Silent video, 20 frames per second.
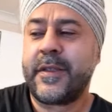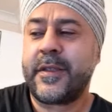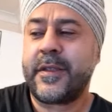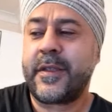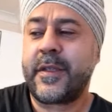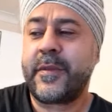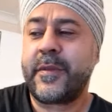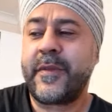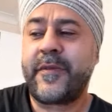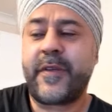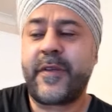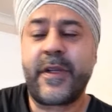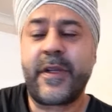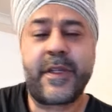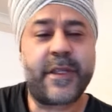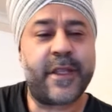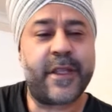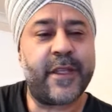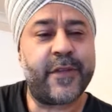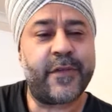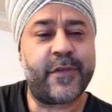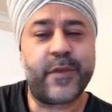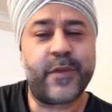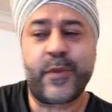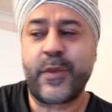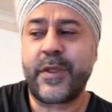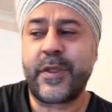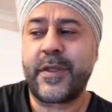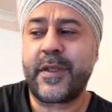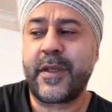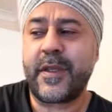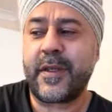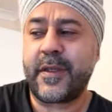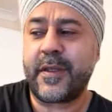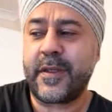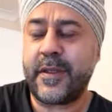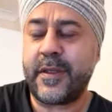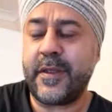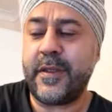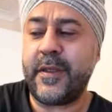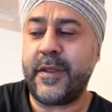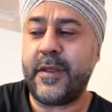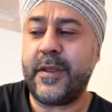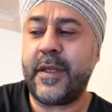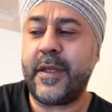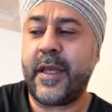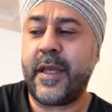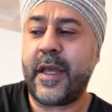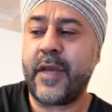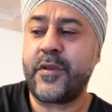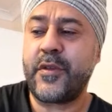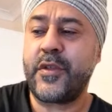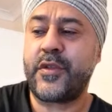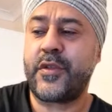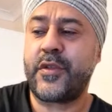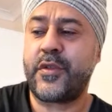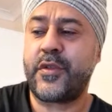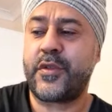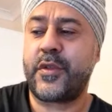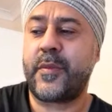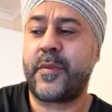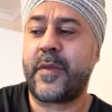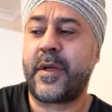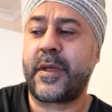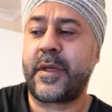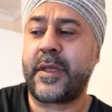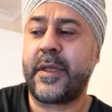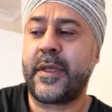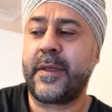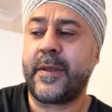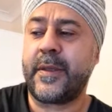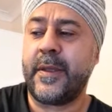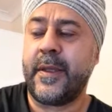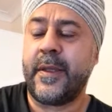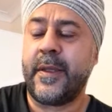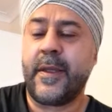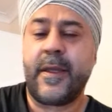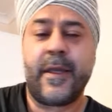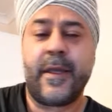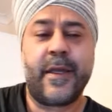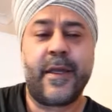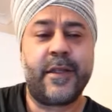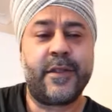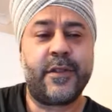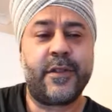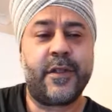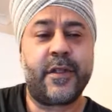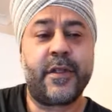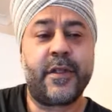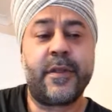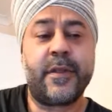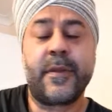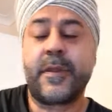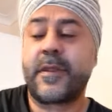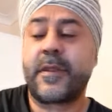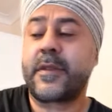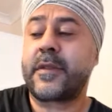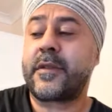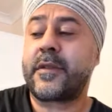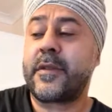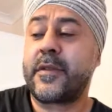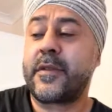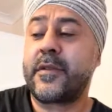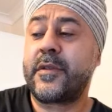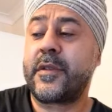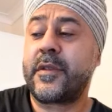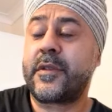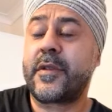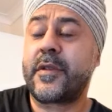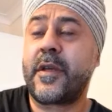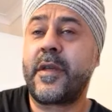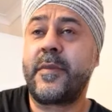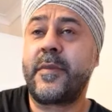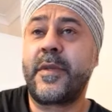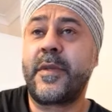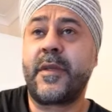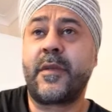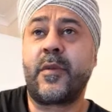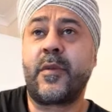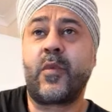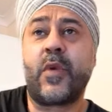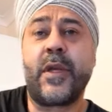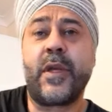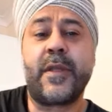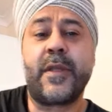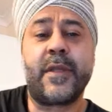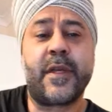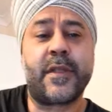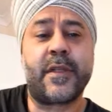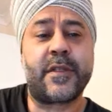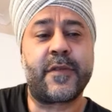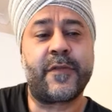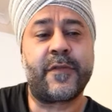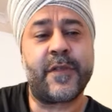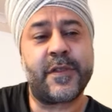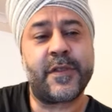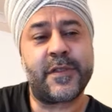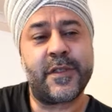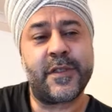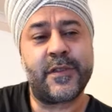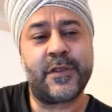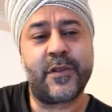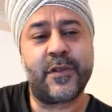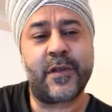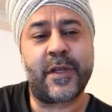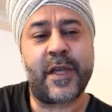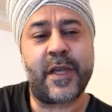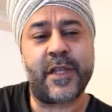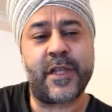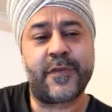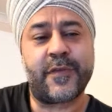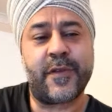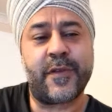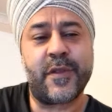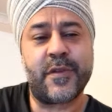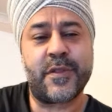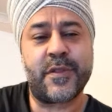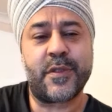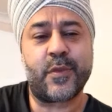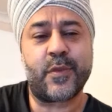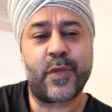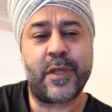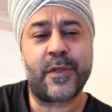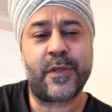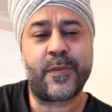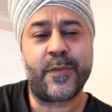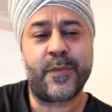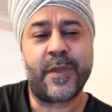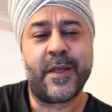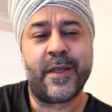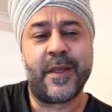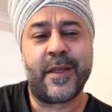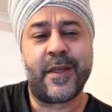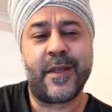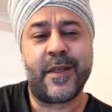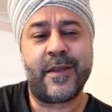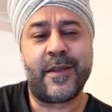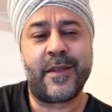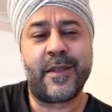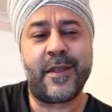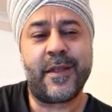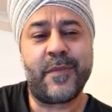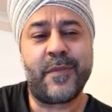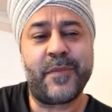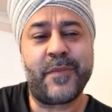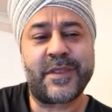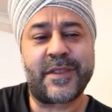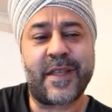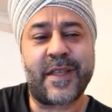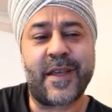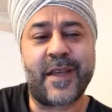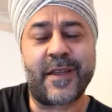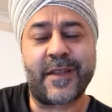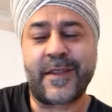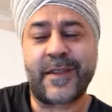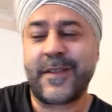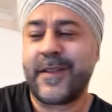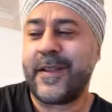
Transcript: got to be very careful with how you choose your market, and you got to do the timing in a way that fits into your cash flows as well, and the number stack.